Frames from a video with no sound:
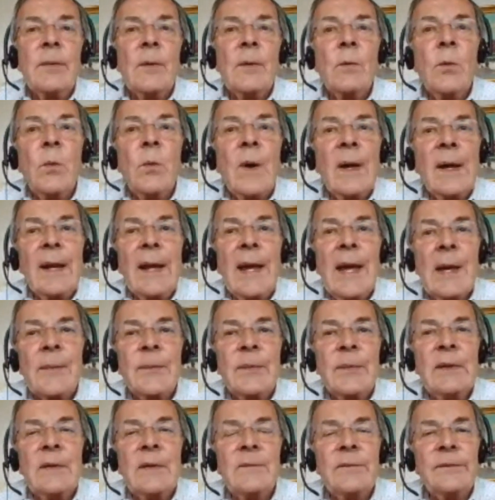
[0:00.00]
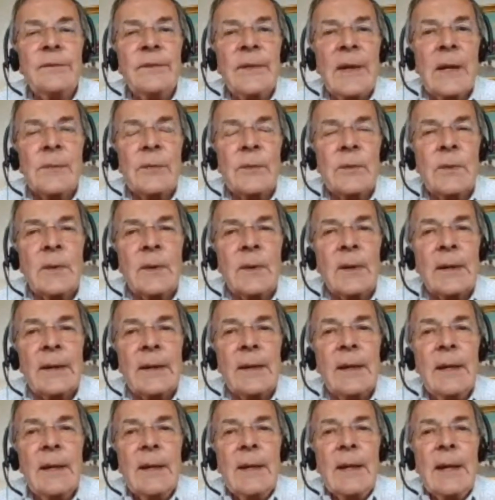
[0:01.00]
But what happened in
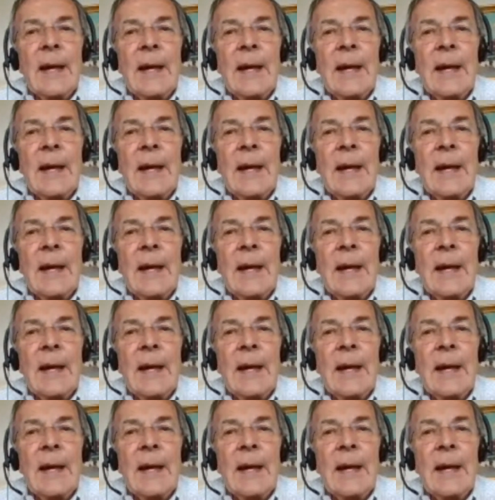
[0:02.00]
February?